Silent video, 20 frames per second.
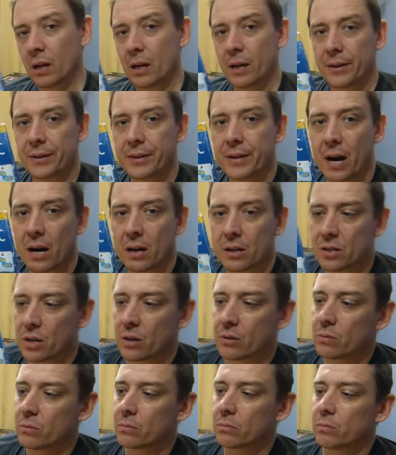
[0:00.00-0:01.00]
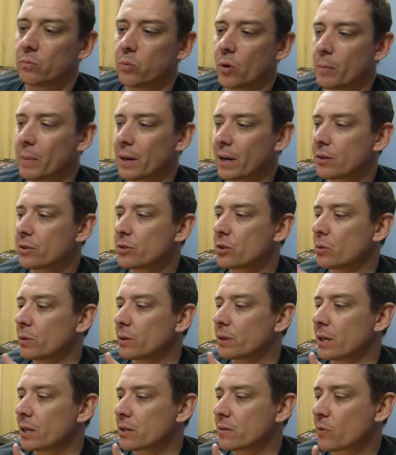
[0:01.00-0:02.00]
uh, NUC. So what am I going to do
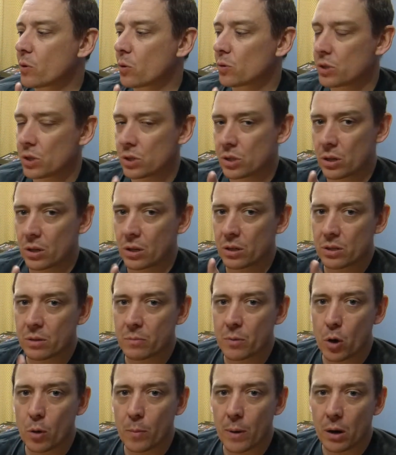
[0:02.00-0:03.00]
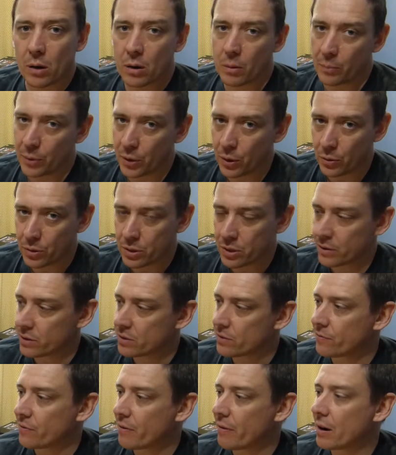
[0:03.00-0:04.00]
with this? Of course, it's a, it's a mobile computer.
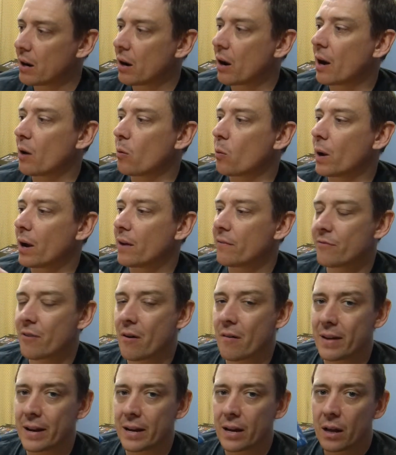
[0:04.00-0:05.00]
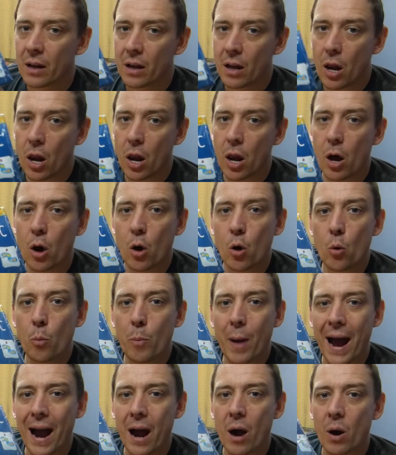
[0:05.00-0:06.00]
It's a very lightweight, very low
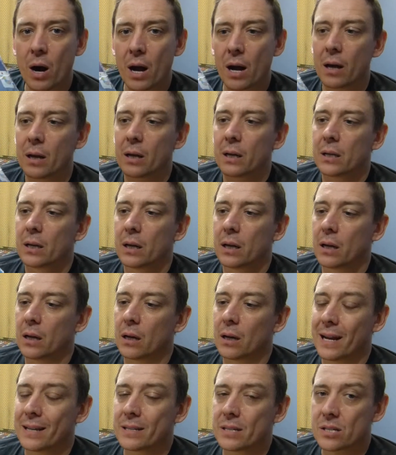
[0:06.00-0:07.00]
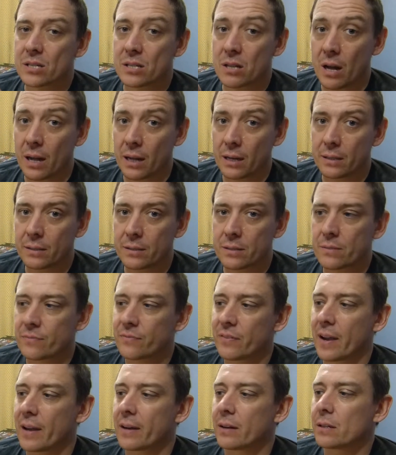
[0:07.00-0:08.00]
power uh, and silent
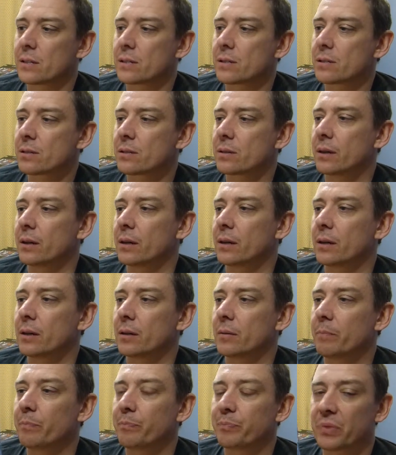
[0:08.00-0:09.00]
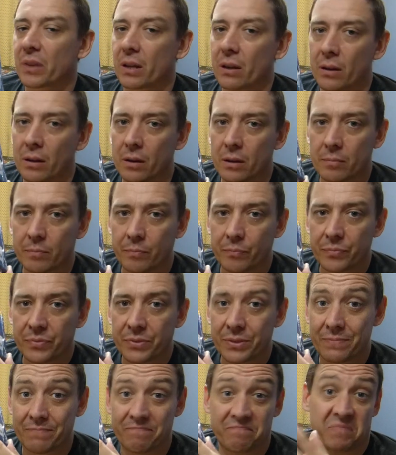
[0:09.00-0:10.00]
fanless um, um,
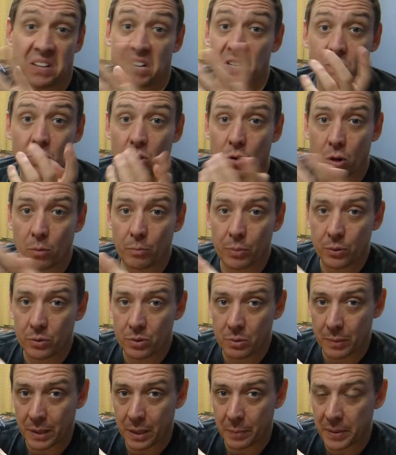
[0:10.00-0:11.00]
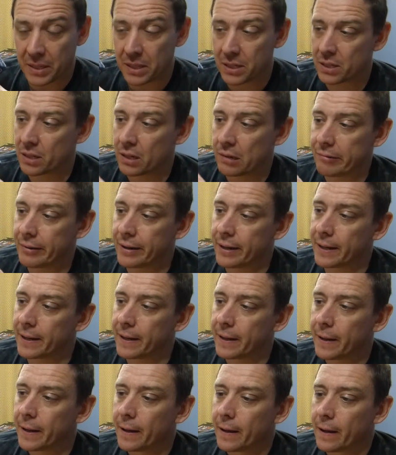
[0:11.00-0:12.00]
desktop computer, mini PC
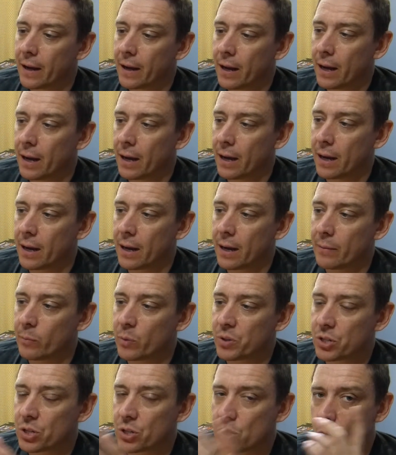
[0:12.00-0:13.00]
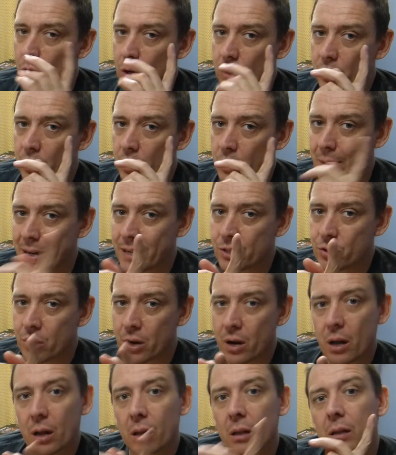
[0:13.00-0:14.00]
really, um, which has got the Bay
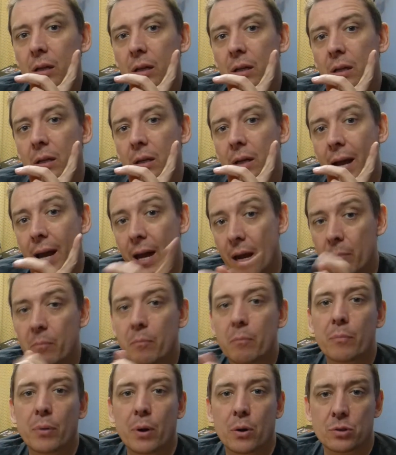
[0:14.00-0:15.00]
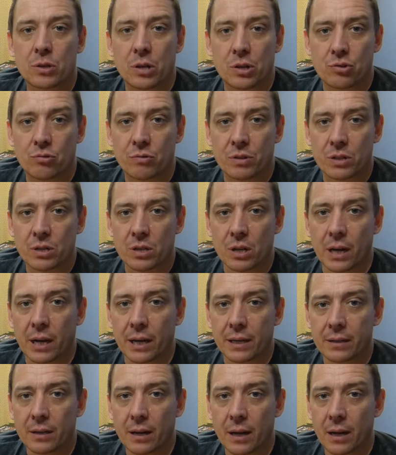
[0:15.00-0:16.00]
Trail M processor
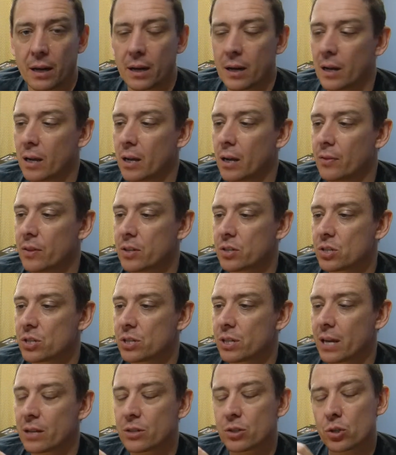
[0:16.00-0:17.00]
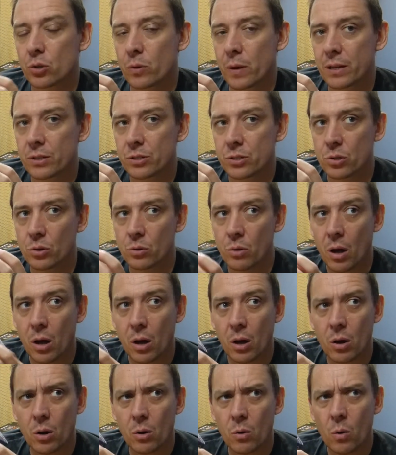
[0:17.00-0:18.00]
inside. And this is the
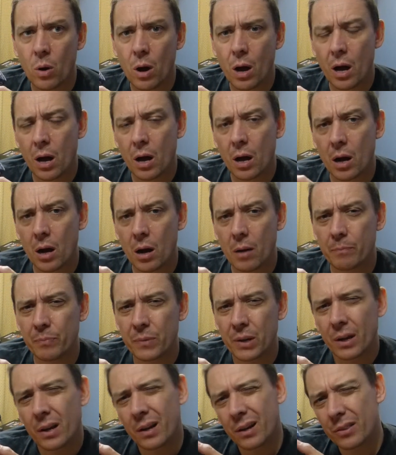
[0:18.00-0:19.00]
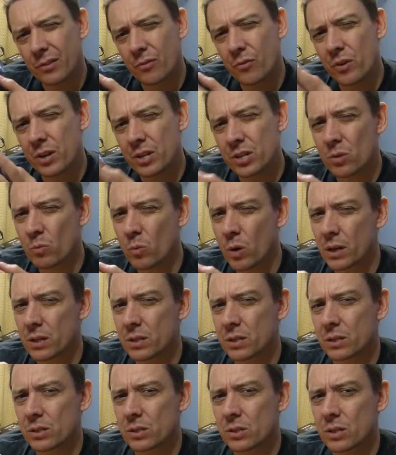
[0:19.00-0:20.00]
N2820. Um, the recent one
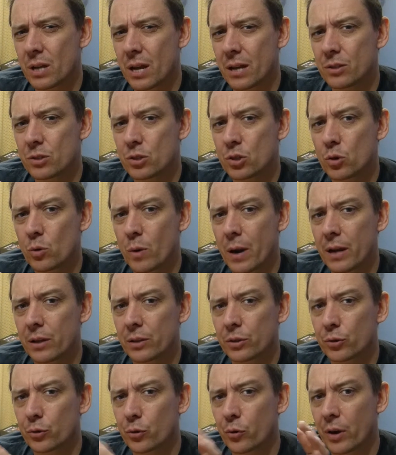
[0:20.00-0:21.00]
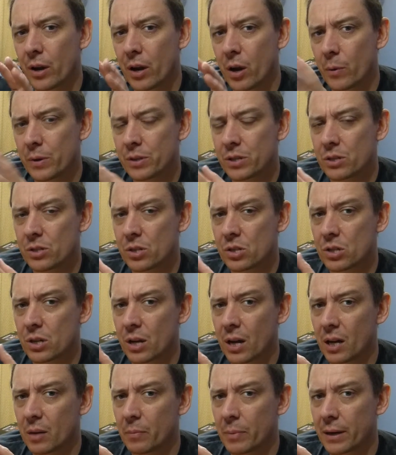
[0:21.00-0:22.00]
is the N2830, which has a
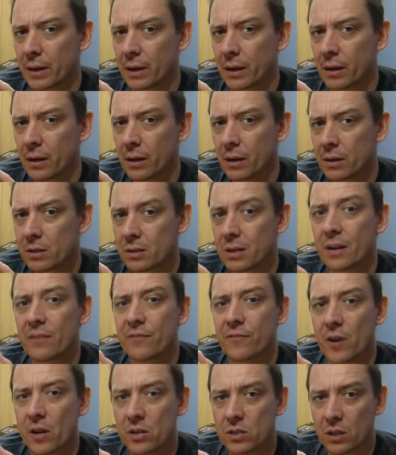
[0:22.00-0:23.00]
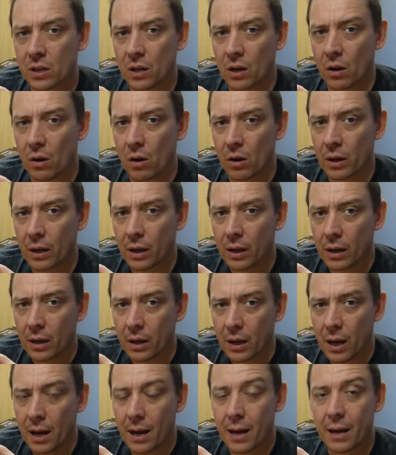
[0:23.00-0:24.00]
slightly bigger, slightly faster clock
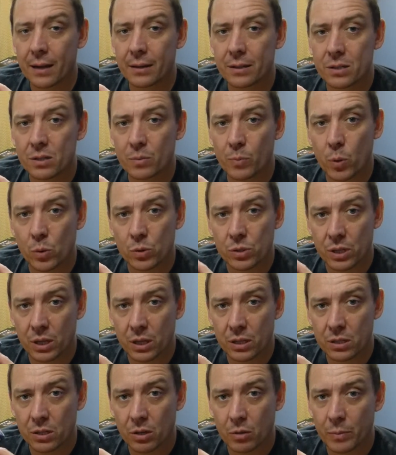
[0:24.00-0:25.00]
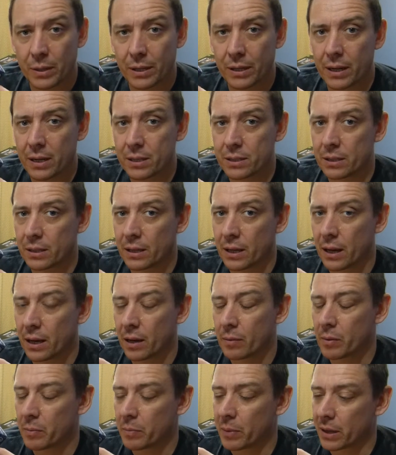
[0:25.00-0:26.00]
and supports the Intel Media
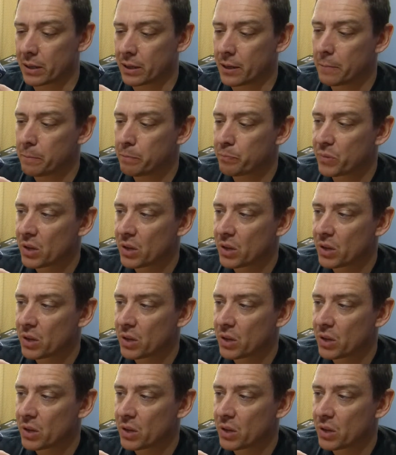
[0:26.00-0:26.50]
SDK a bit better